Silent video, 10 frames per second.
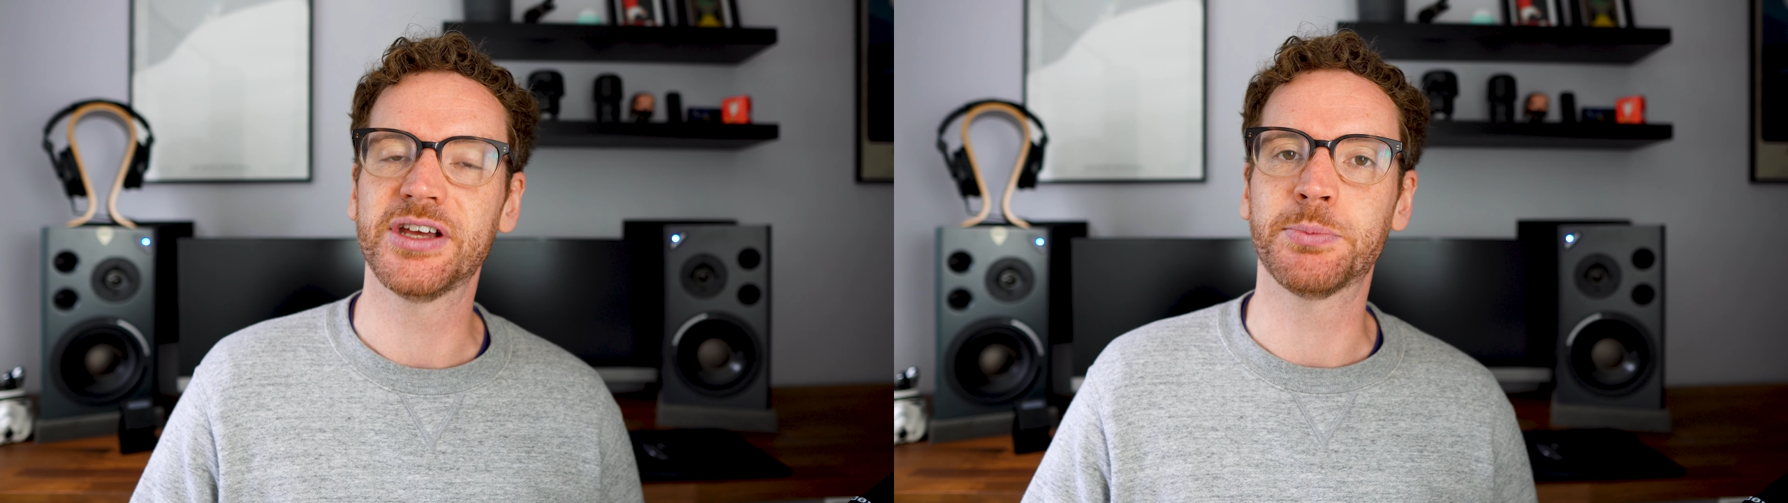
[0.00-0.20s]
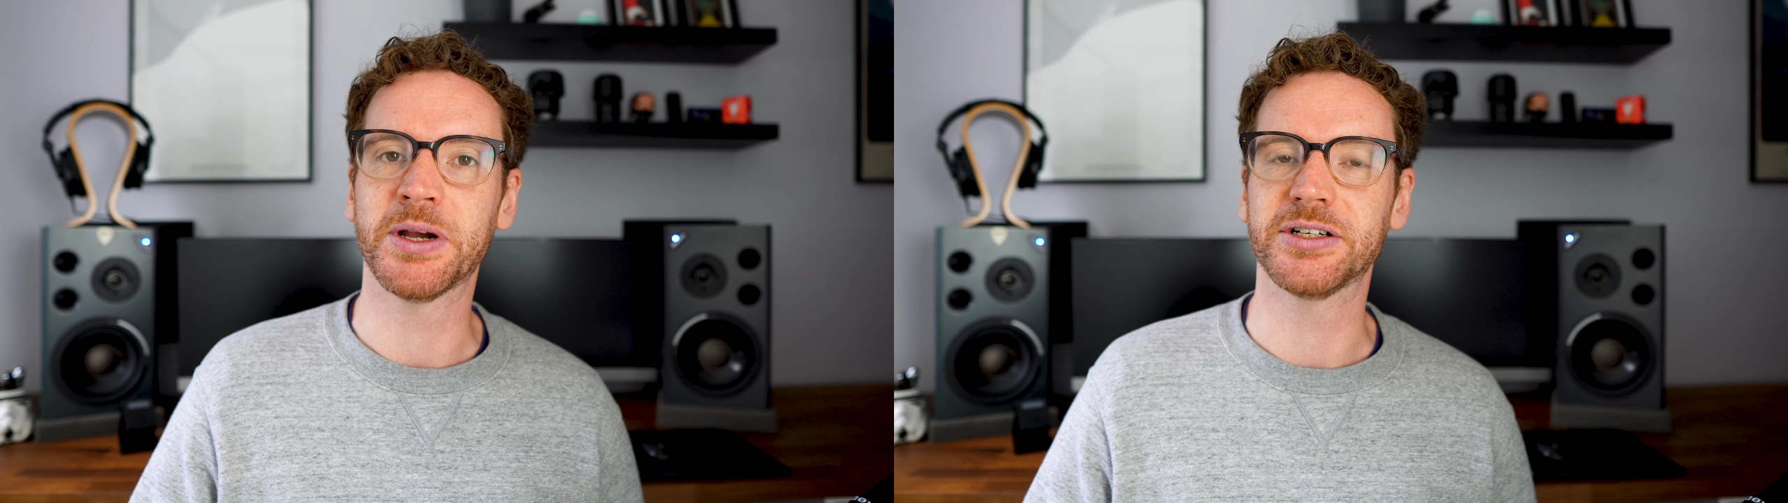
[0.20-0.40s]

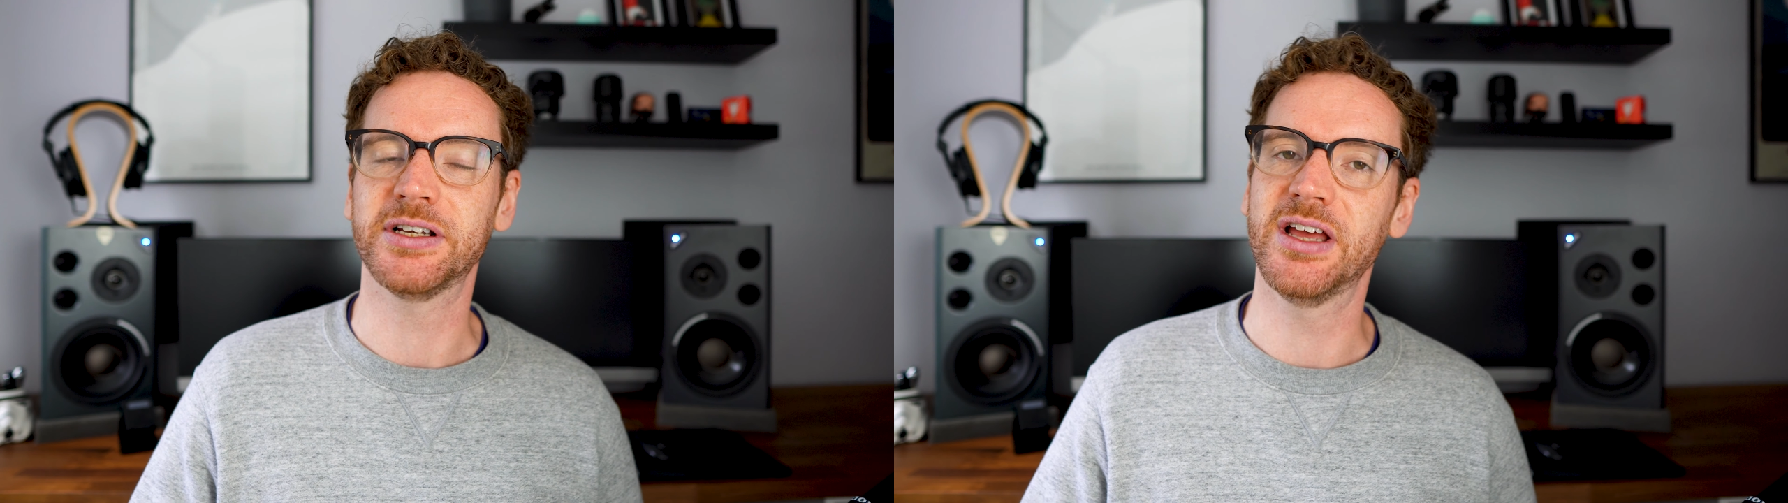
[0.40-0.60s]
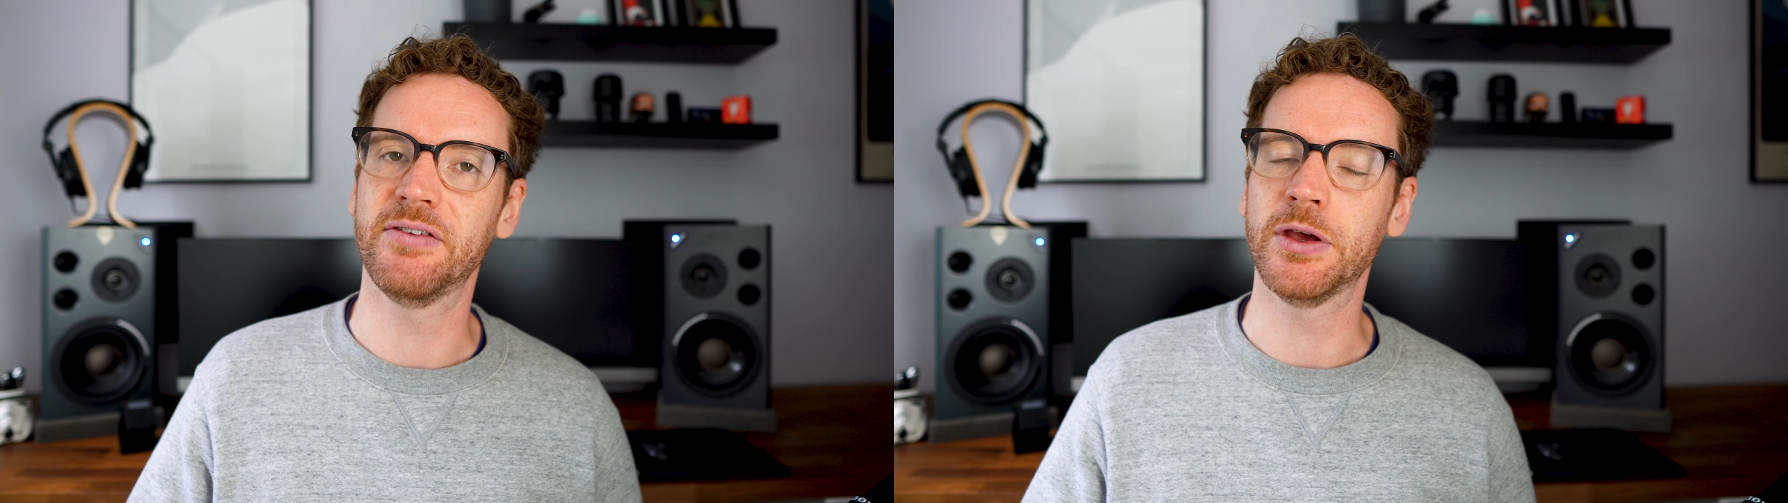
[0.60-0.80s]

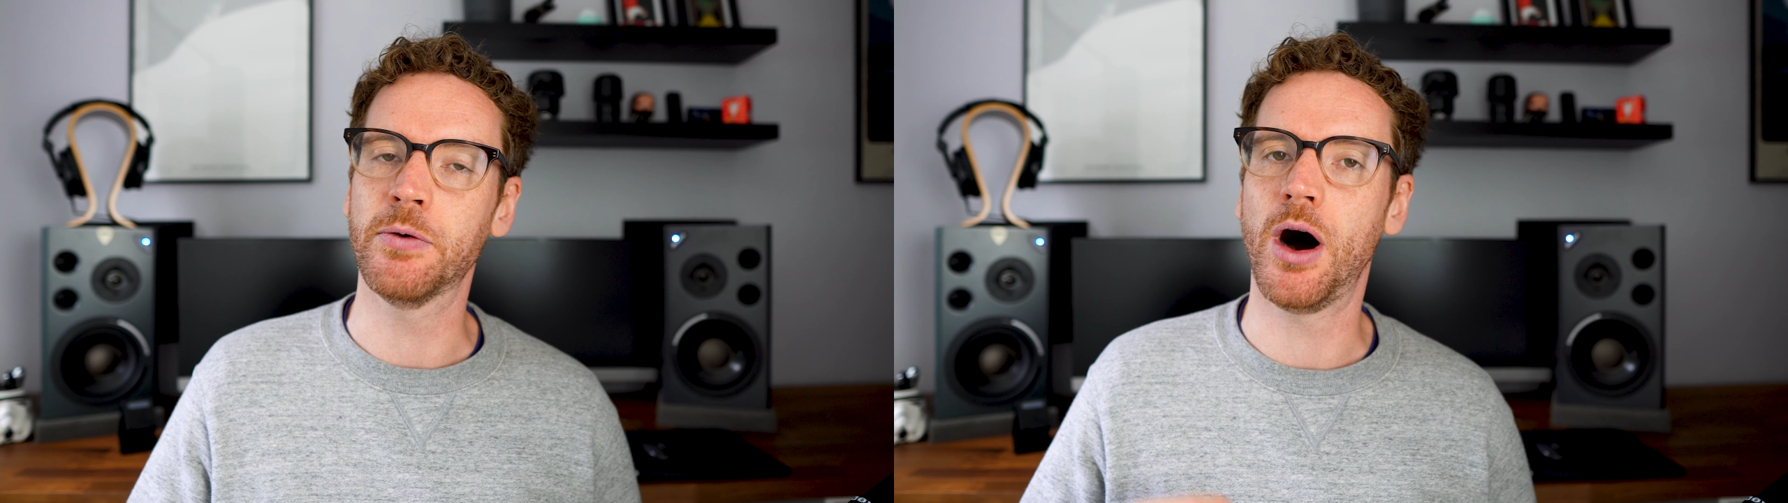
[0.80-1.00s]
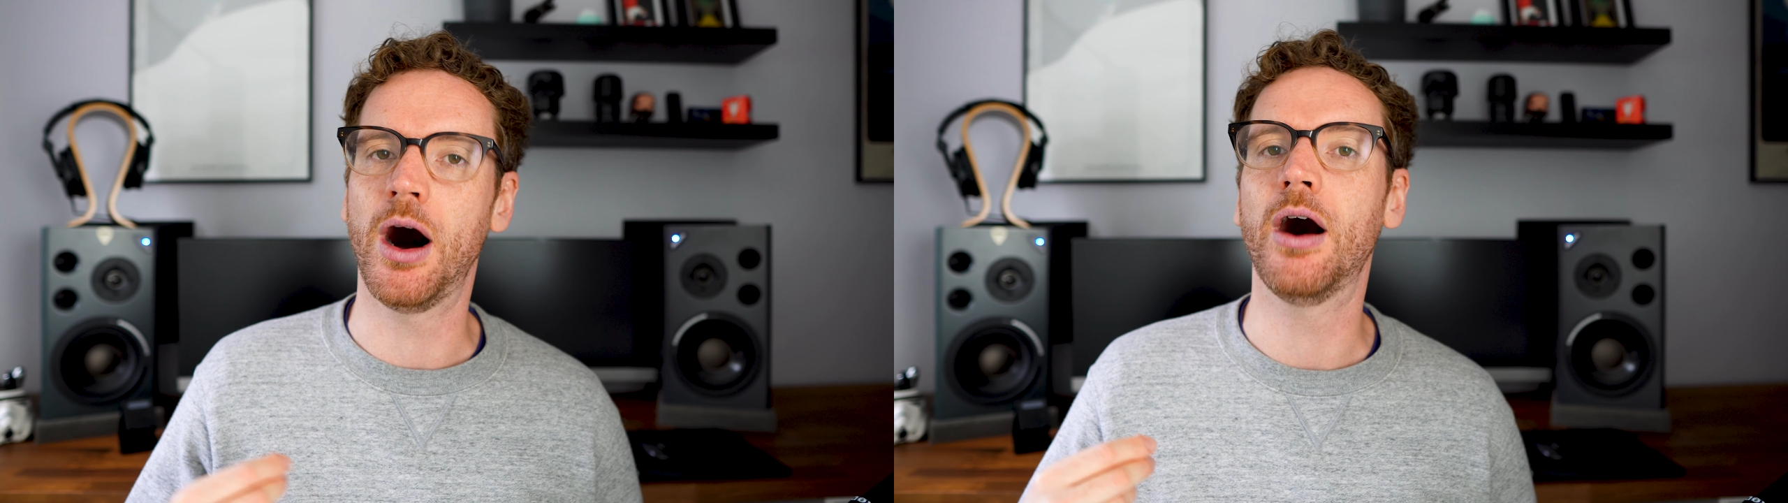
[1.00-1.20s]
especially if you
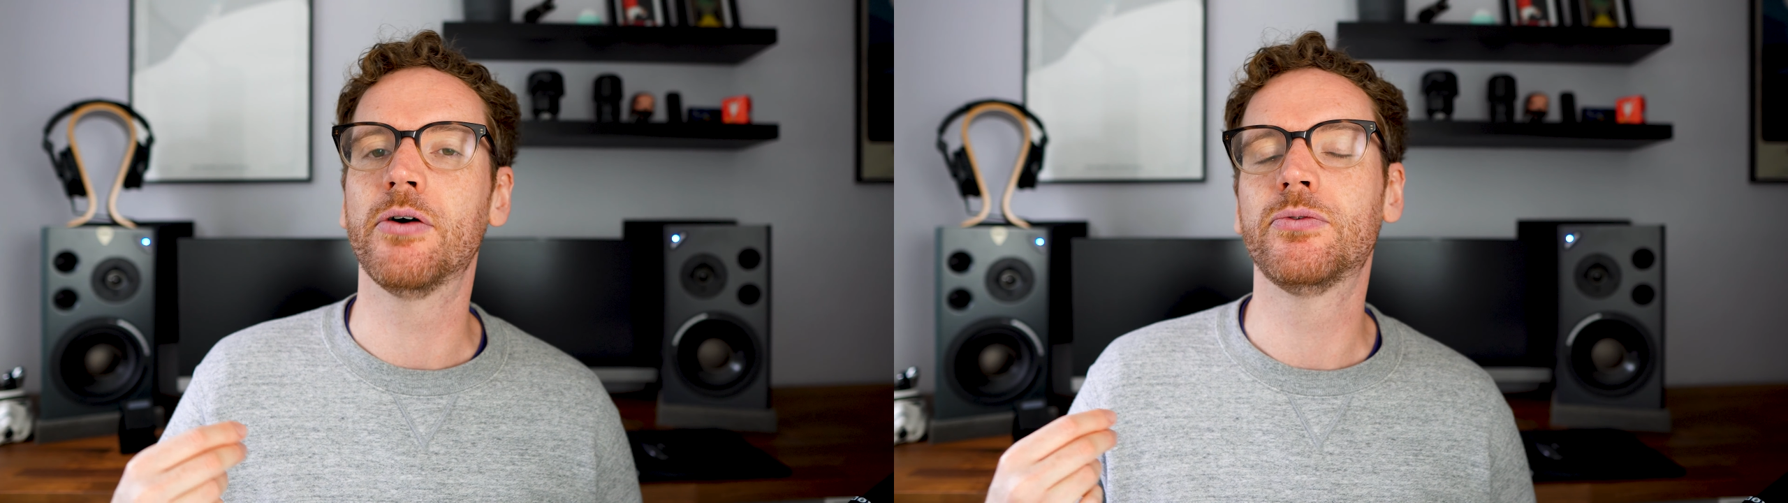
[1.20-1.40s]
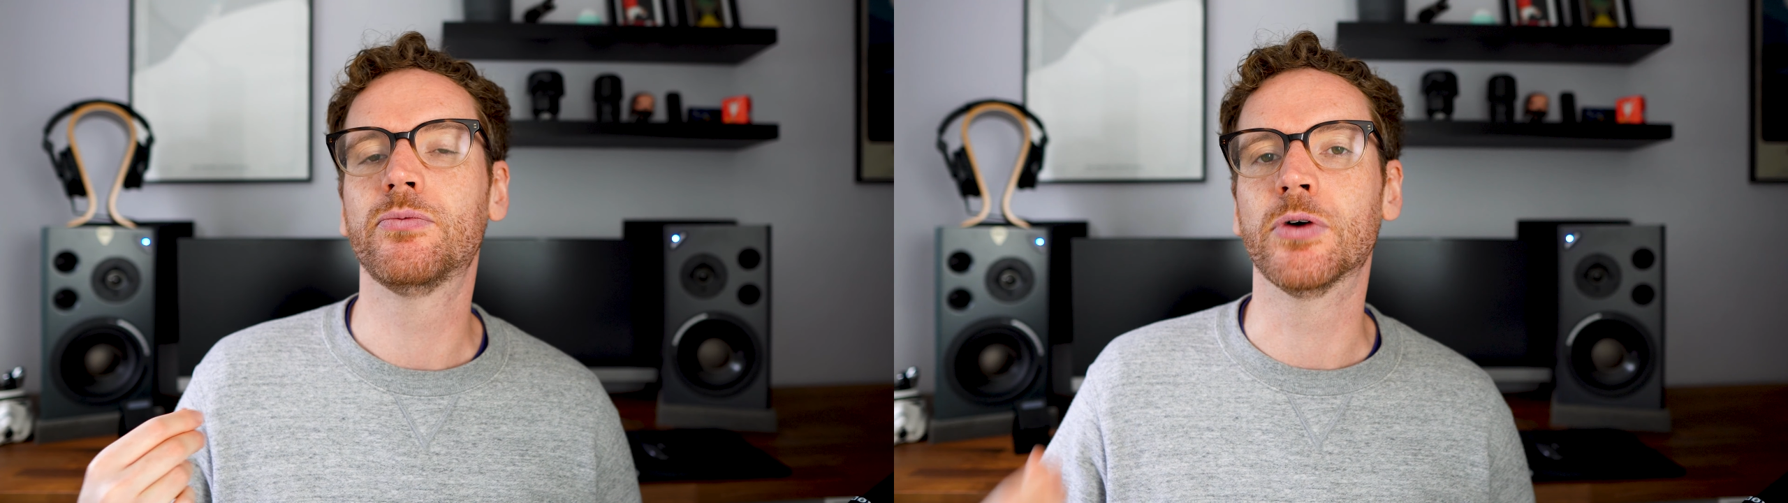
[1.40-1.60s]
are
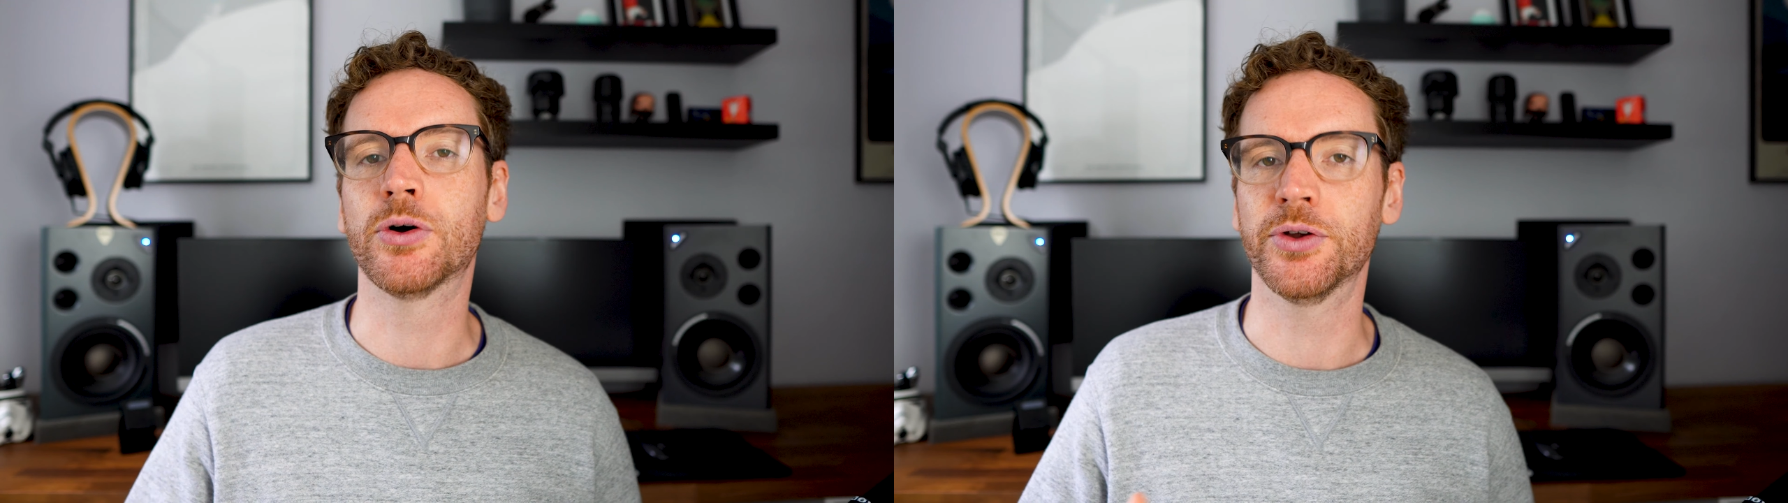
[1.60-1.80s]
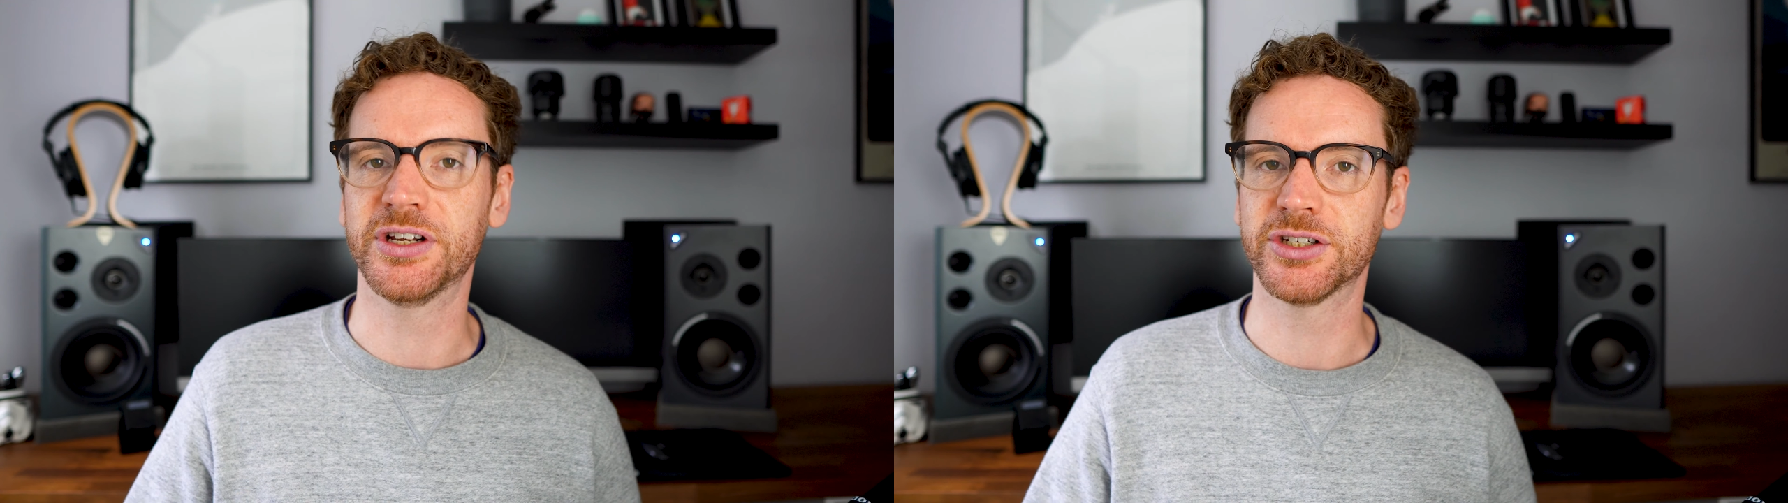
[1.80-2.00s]
recording